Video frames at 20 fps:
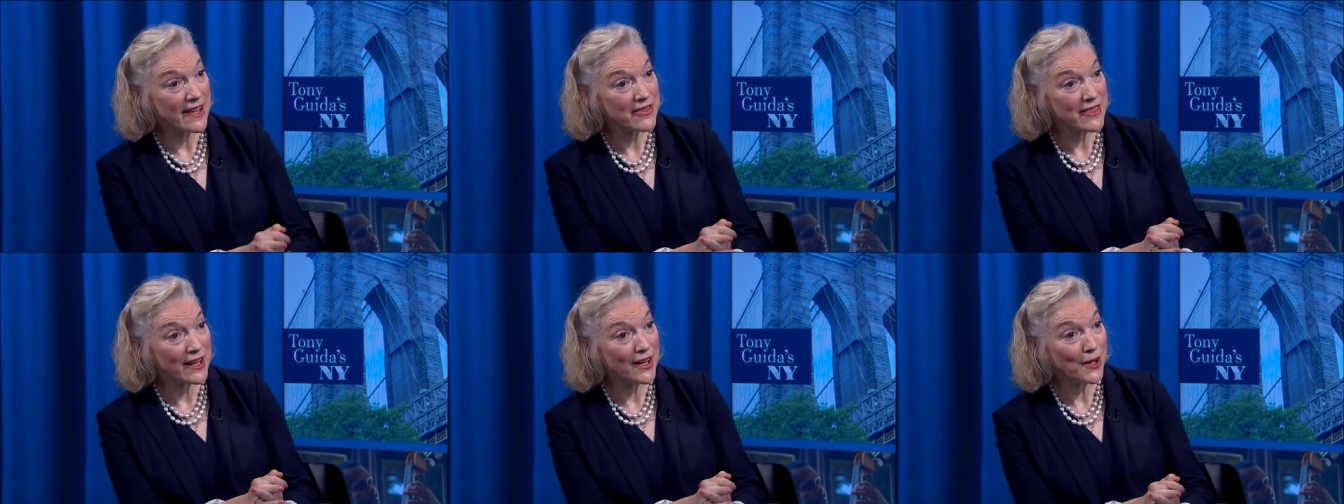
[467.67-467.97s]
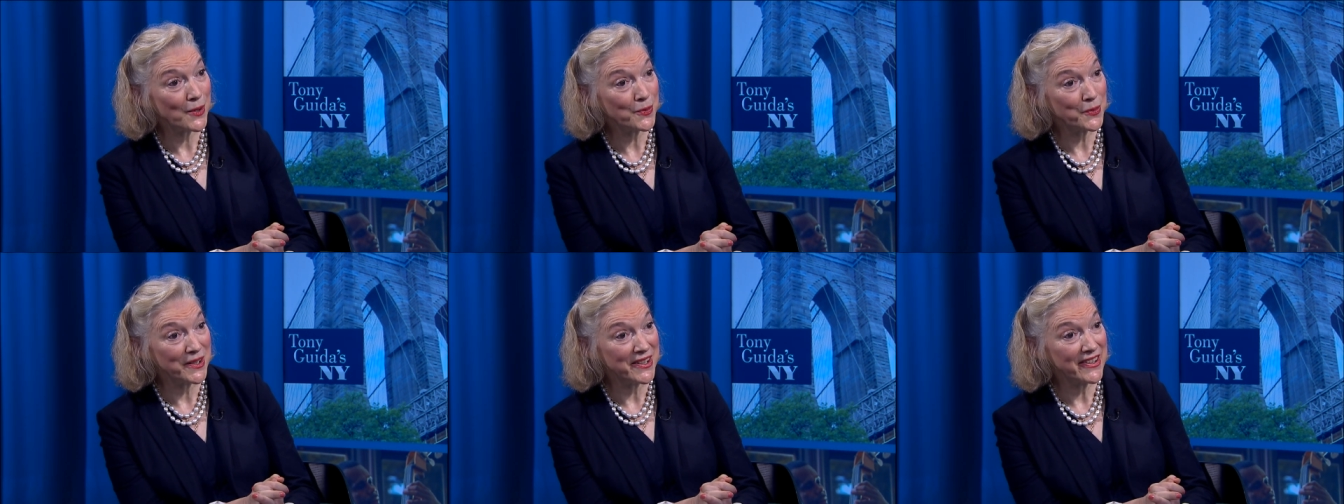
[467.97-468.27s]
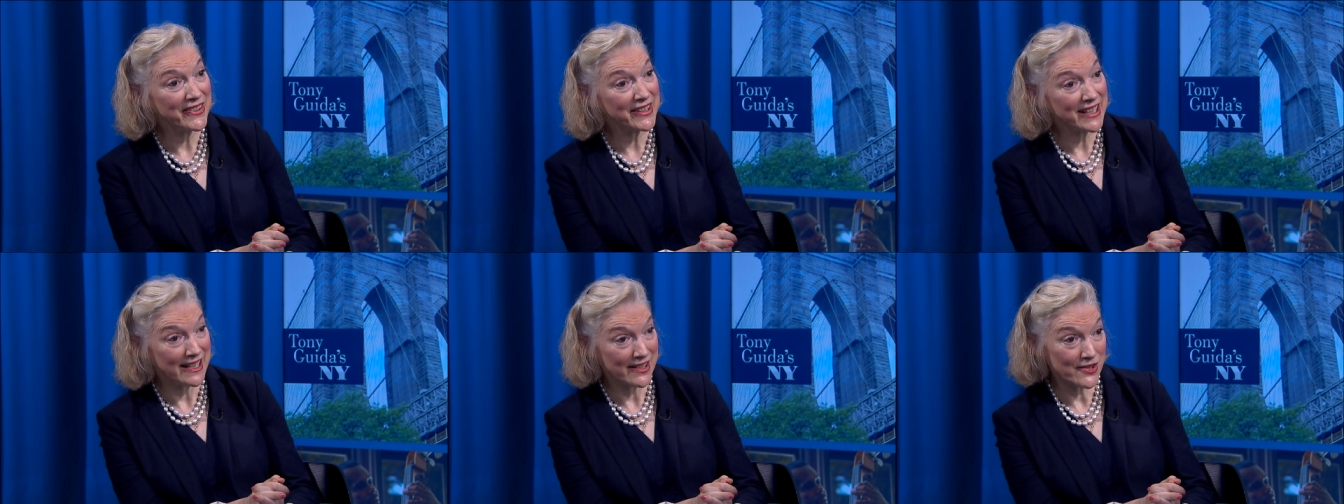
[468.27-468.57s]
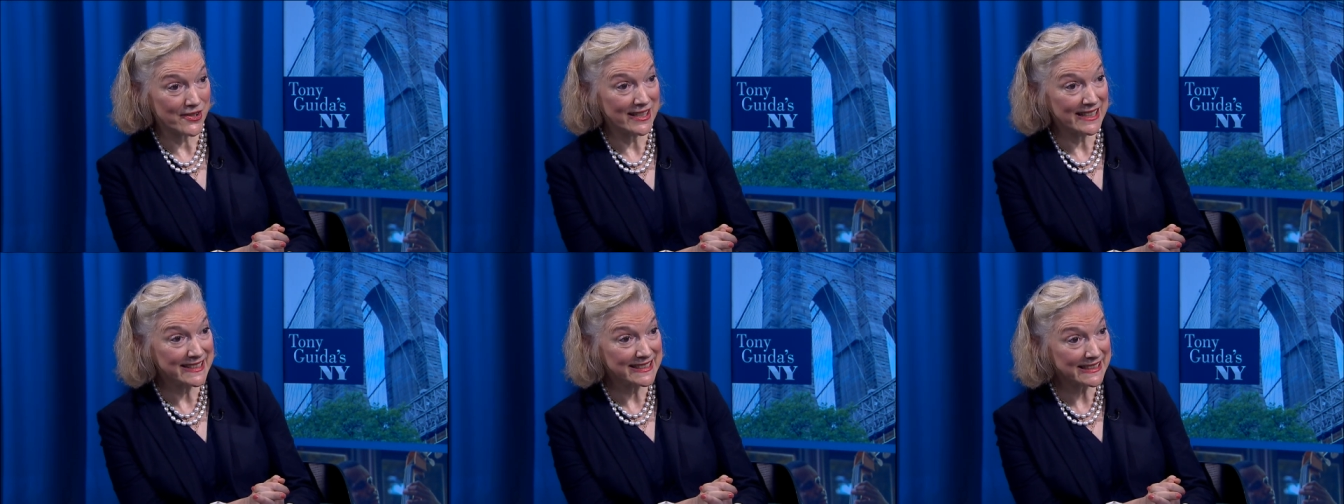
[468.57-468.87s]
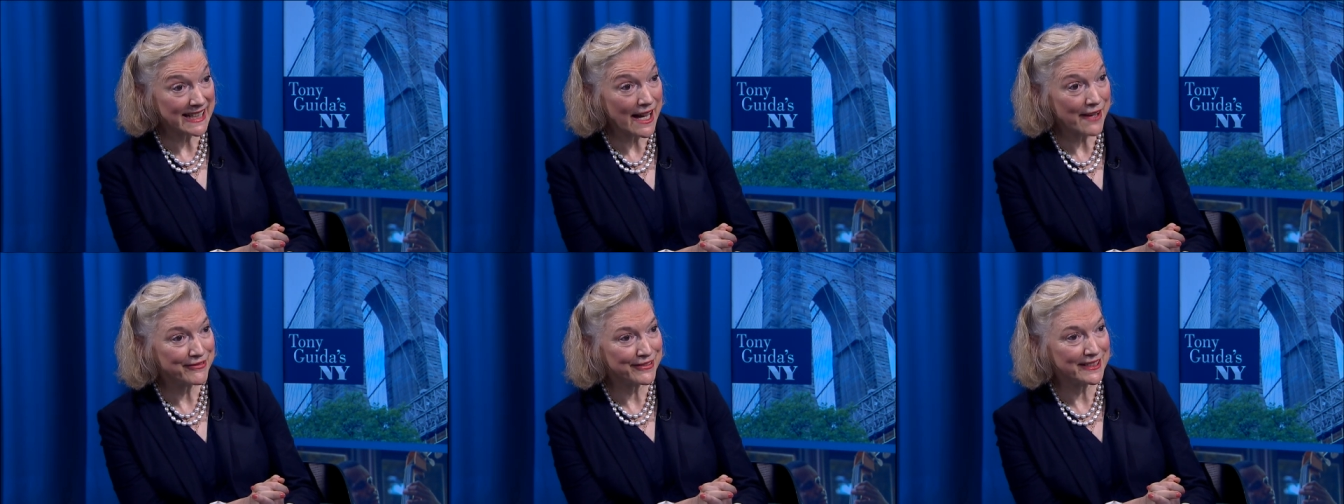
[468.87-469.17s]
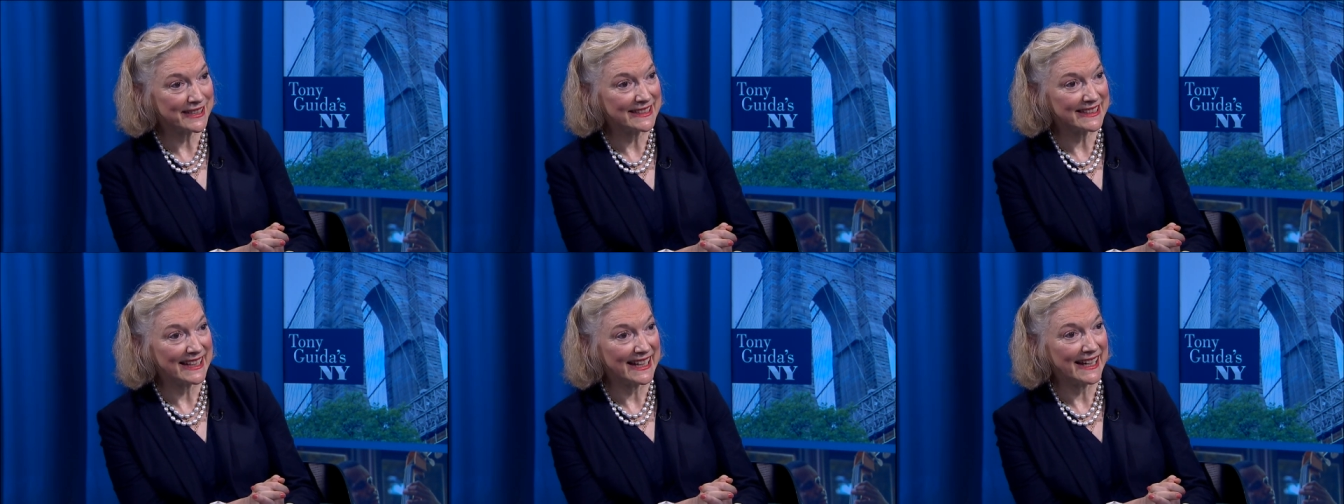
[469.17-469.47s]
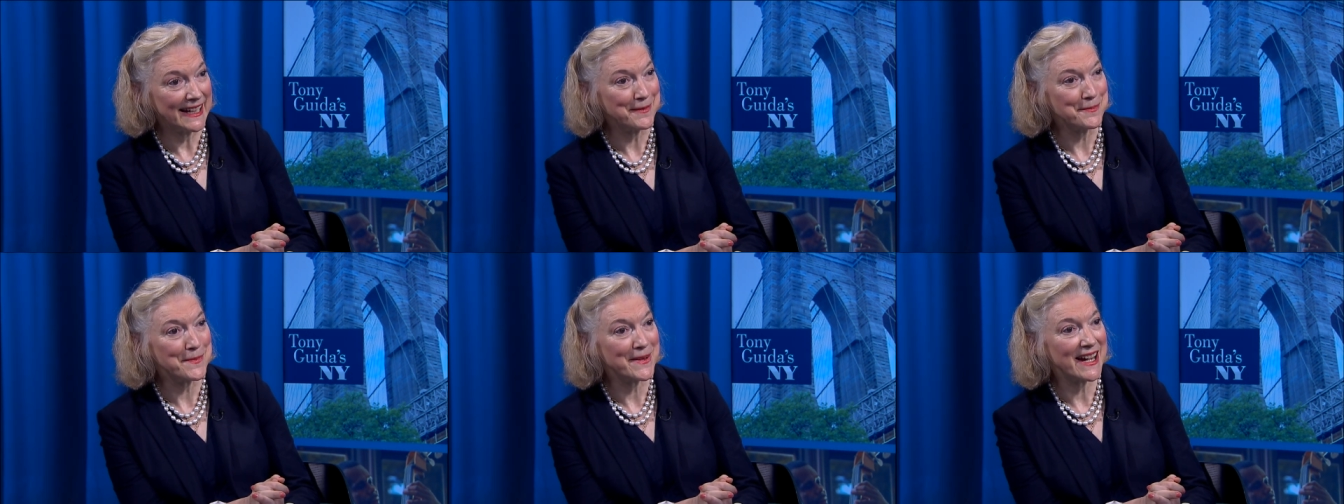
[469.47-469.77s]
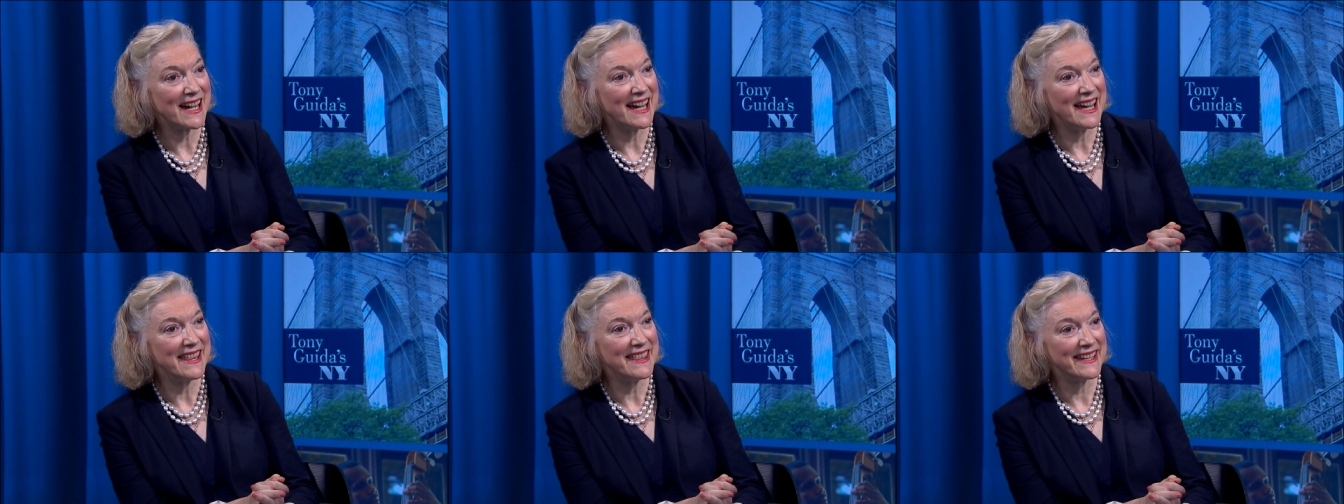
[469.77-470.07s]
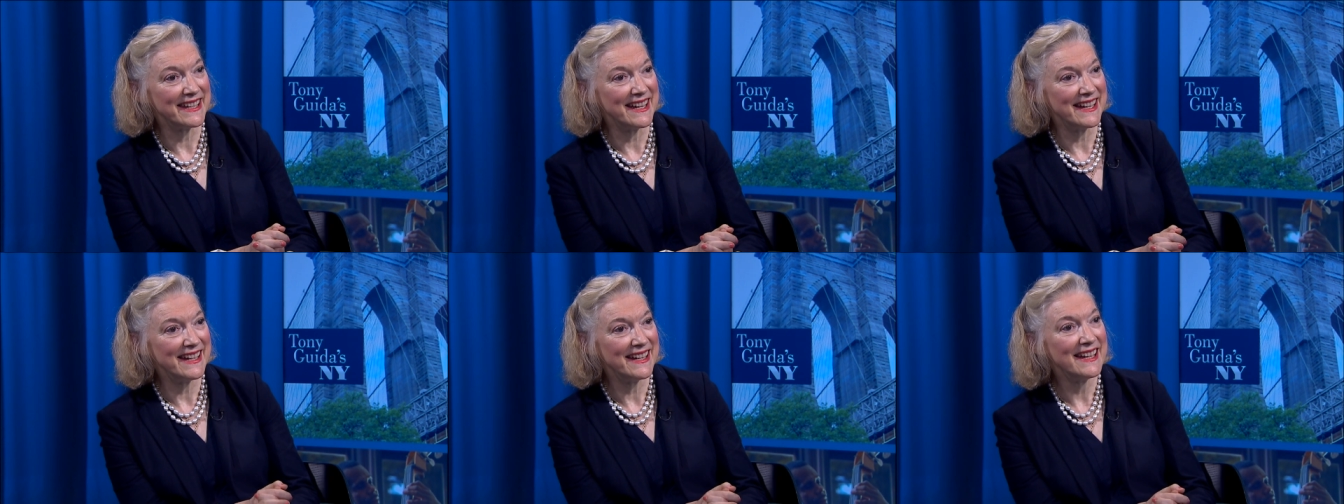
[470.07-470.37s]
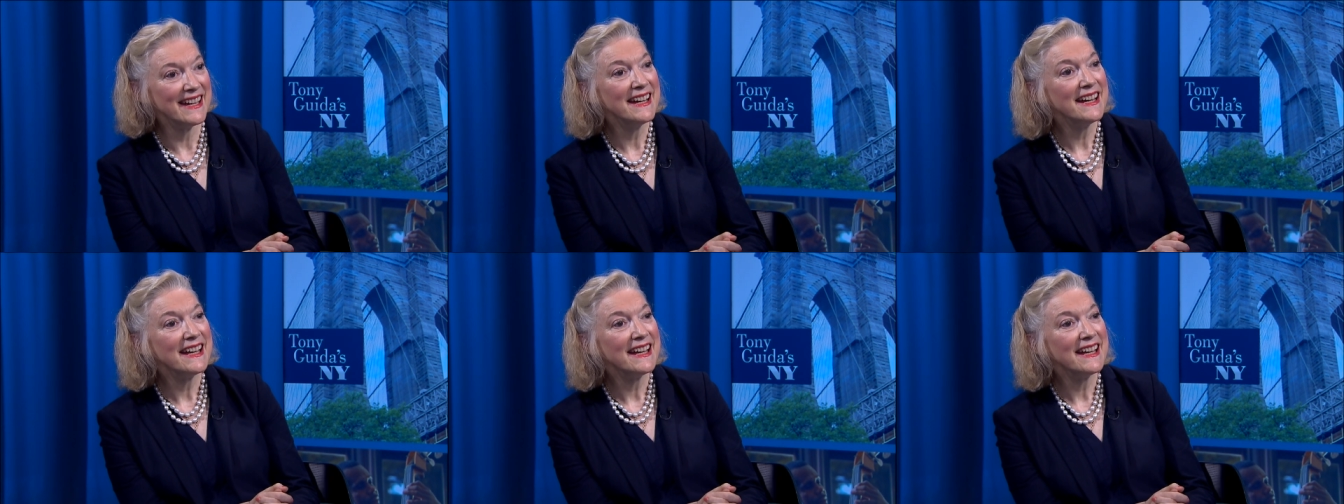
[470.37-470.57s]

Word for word: there was actually scaffolding by the